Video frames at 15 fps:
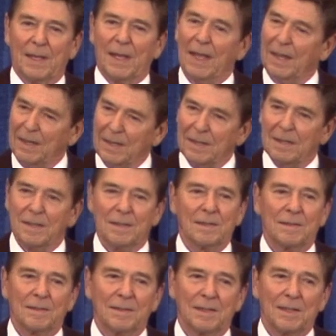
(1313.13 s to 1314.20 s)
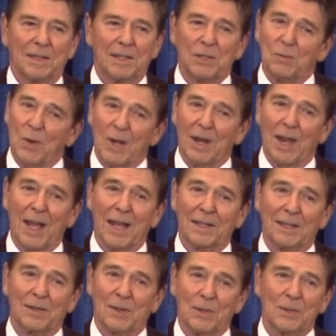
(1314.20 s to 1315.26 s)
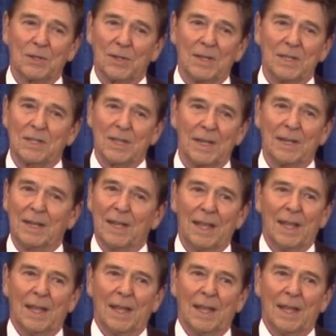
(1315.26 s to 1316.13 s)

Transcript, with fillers: And his one line that closed it, he said,